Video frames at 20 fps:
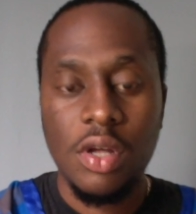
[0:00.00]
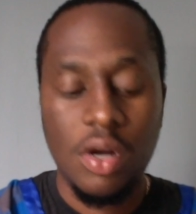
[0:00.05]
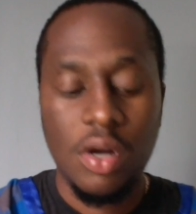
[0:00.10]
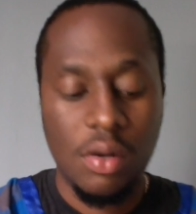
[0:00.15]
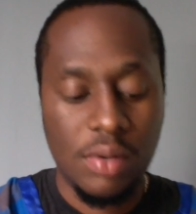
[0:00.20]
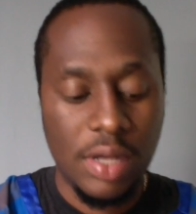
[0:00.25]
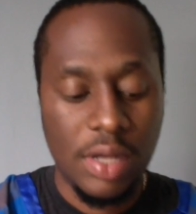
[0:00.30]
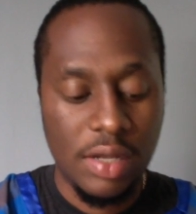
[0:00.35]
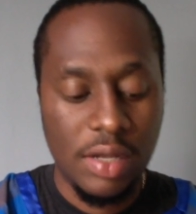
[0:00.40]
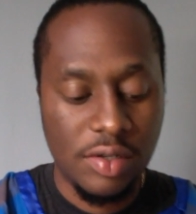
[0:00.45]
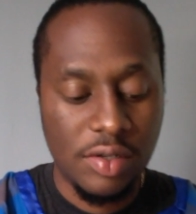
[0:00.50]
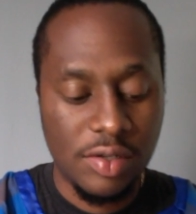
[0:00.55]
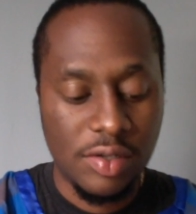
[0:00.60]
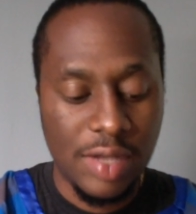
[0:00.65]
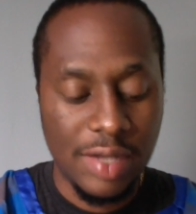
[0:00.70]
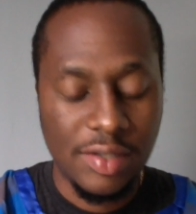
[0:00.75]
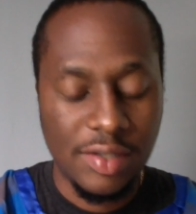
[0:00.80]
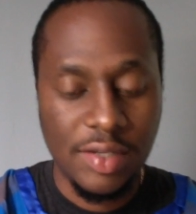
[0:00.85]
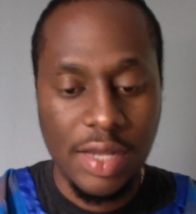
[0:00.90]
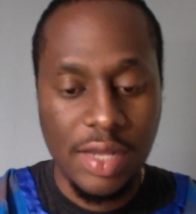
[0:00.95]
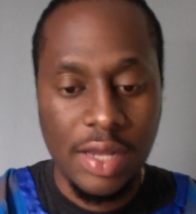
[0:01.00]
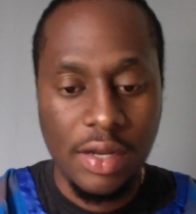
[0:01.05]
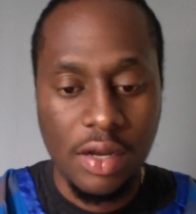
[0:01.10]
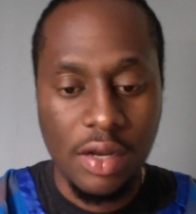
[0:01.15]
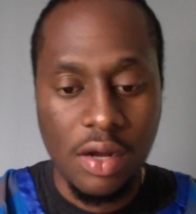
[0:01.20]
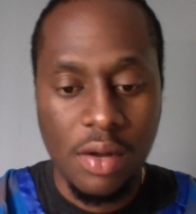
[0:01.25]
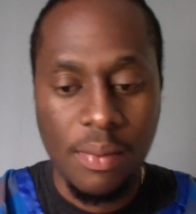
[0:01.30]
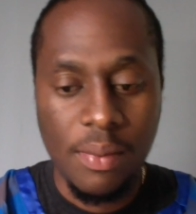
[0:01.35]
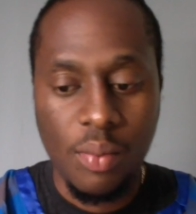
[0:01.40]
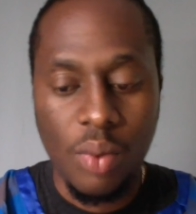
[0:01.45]
Okay, it's just like saying that
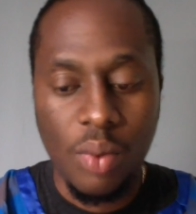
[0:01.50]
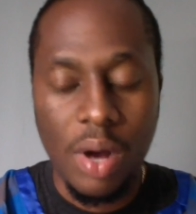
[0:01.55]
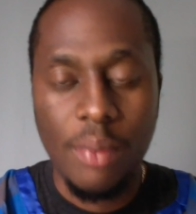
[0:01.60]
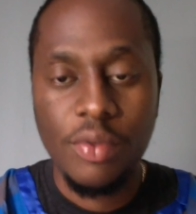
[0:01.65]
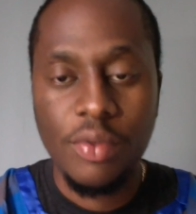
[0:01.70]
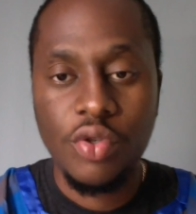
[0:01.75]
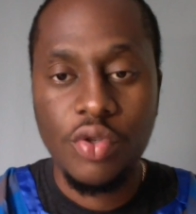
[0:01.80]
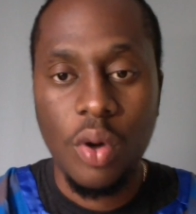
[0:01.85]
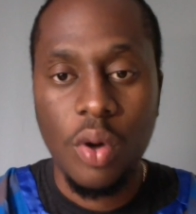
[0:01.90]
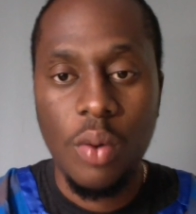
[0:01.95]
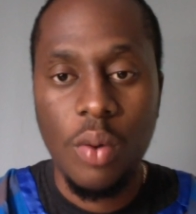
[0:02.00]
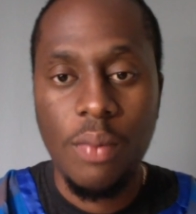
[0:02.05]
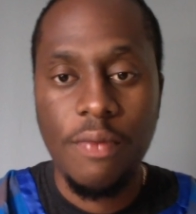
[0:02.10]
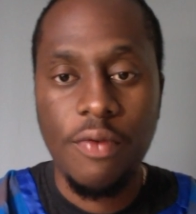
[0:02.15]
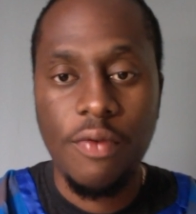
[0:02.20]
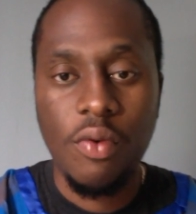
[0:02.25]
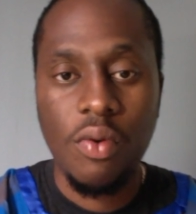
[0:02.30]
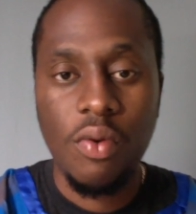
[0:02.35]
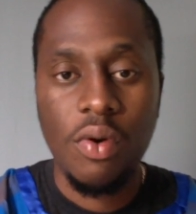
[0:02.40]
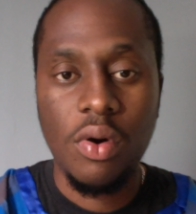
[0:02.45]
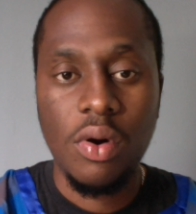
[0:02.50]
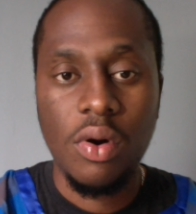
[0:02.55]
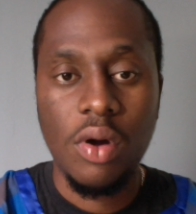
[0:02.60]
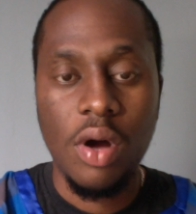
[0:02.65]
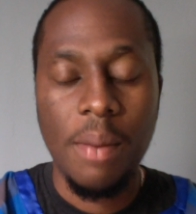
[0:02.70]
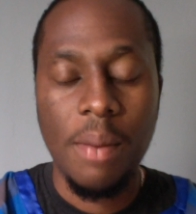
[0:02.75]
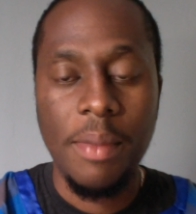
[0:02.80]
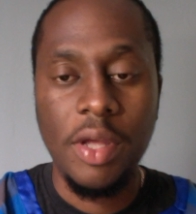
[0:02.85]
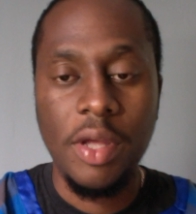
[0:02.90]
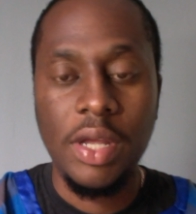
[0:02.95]
why would you hope for
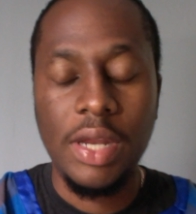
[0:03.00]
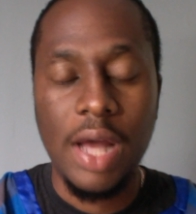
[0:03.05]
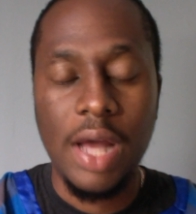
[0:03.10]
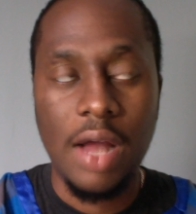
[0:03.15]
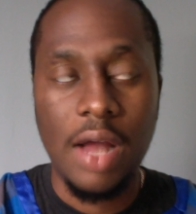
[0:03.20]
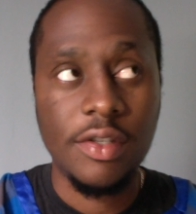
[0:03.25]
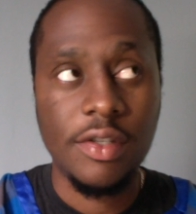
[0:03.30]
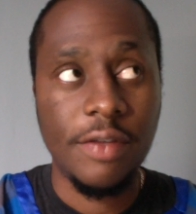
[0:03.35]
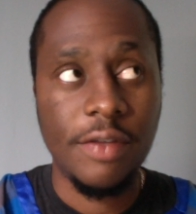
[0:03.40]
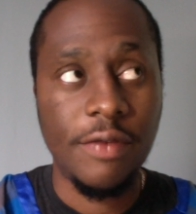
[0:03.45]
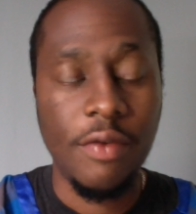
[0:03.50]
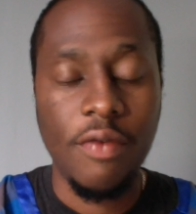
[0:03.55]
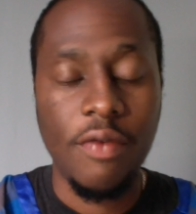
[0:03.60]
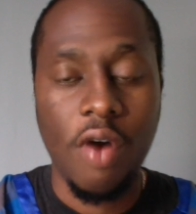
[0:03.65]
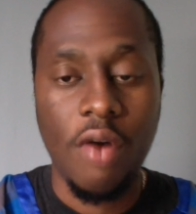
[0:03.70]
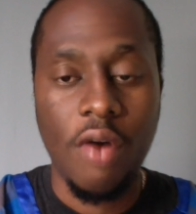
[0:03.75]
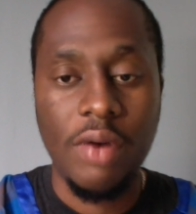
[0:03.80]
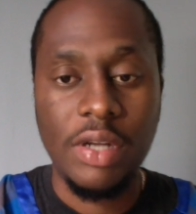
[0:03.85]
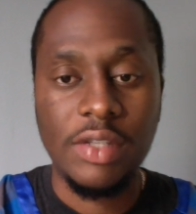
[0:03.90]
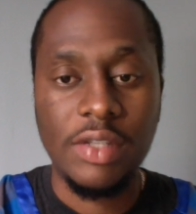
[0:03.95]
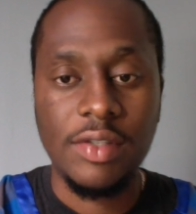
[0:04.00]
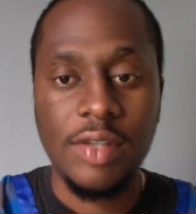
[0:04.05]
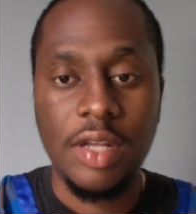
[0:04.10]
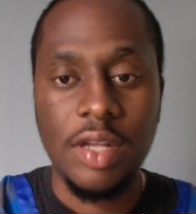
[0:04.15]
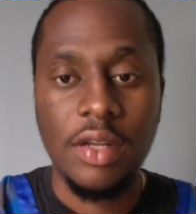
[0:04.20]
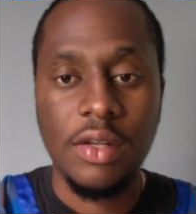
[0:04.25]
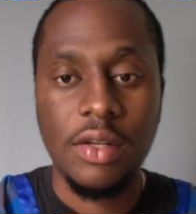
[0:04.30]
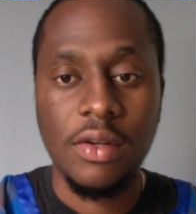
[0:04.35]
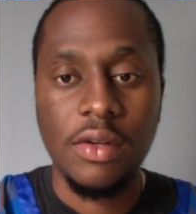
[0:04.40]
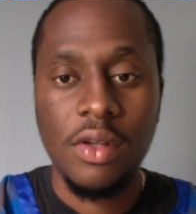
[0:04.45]
$1,000,000 if you've already
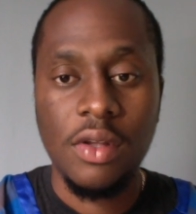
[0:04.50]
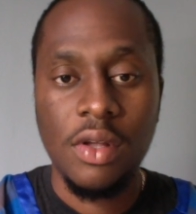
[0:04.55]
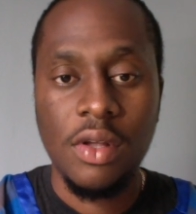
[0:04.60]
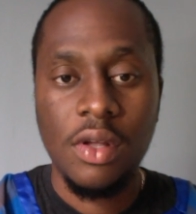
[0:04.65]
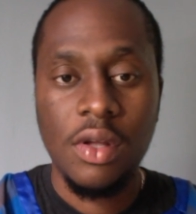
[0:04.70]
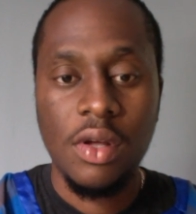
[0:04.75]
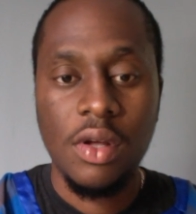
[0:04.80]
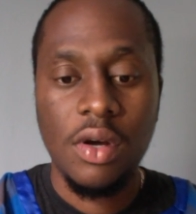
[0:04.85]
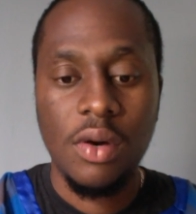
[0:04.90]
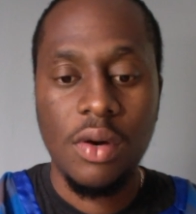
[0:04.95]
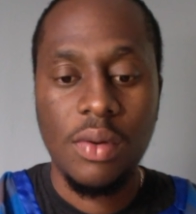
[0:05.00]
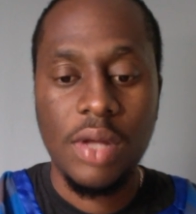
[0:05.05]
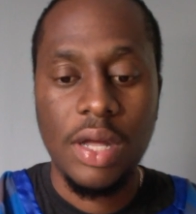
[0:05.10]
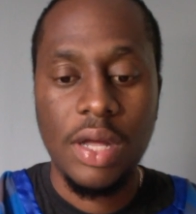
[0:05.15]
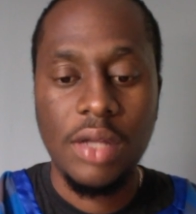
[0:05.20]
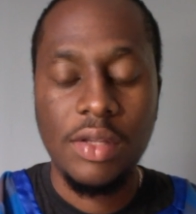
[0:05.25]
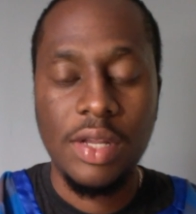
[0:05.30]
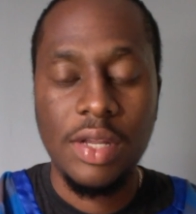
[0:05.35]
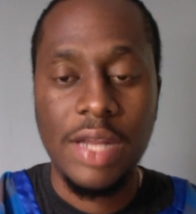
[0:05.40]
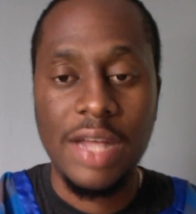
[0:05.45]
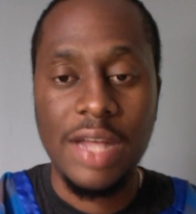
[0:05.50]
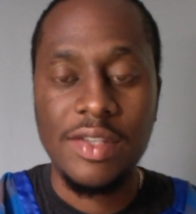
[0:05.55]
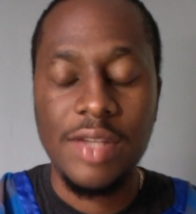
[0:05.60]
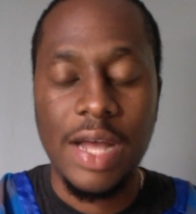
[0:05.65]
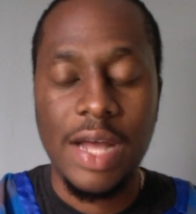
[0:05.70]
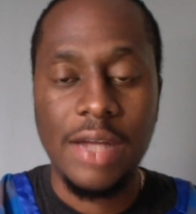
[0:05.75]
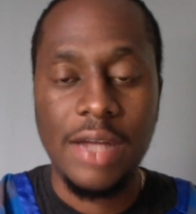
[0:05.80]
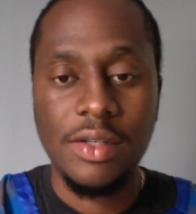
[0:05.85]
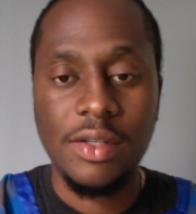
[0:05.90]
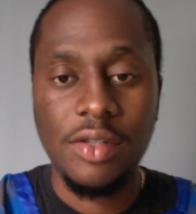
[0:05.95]
seen it? Okay, then that's
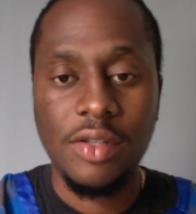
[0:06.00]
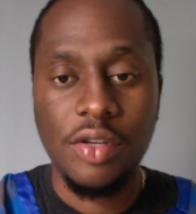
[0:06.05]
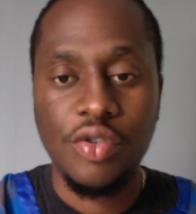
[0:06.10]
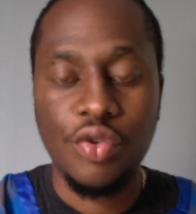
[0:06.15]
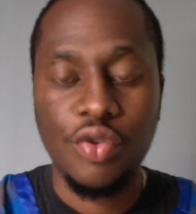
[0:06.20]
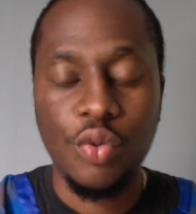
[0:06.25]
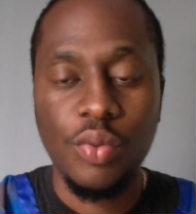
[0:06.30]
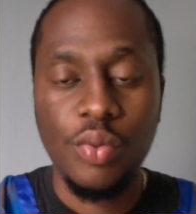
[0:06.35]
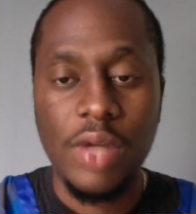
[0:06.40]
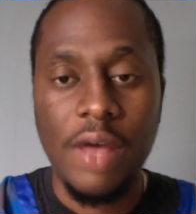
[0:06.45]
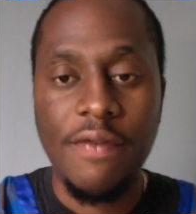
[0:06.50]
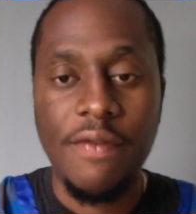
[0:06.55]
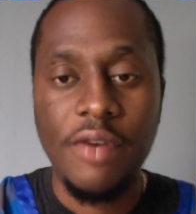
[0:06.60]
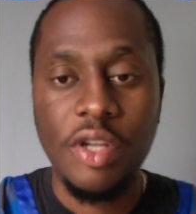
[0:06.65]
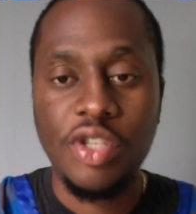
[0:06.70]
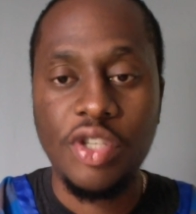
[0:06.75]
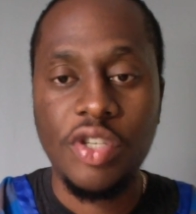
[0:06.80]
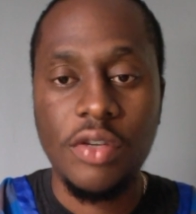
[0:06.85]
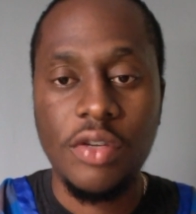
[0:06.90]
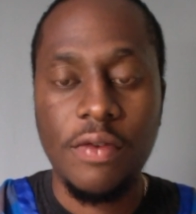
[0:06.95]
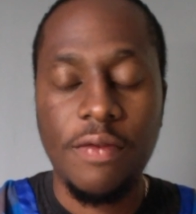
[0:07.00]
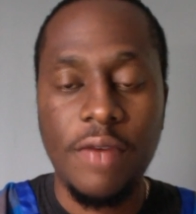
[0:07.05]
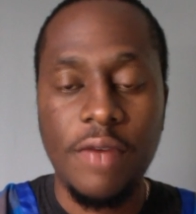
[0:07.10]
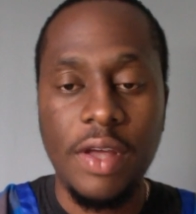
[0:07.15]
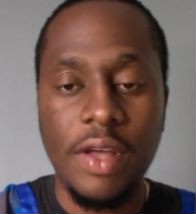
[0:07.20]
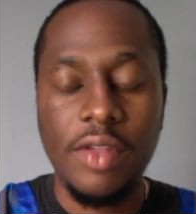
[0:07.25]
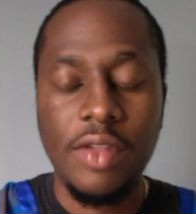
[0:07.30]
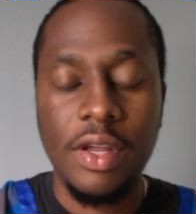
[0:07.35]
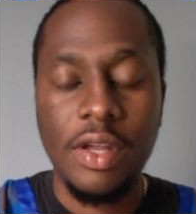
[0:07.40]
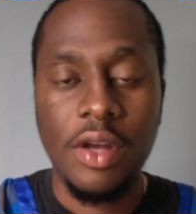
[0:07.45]
not the true definition of
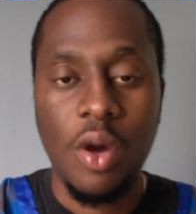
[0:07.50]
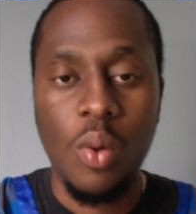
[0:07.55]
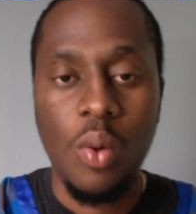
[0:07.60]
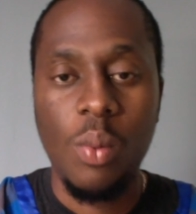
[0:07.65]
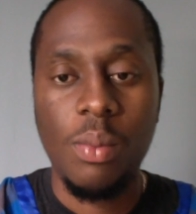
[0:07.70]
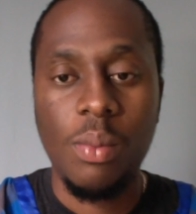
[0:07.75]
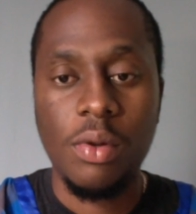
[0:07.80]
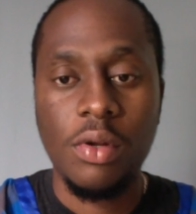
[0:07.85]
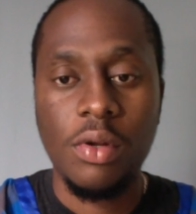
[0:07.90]
faith and hope.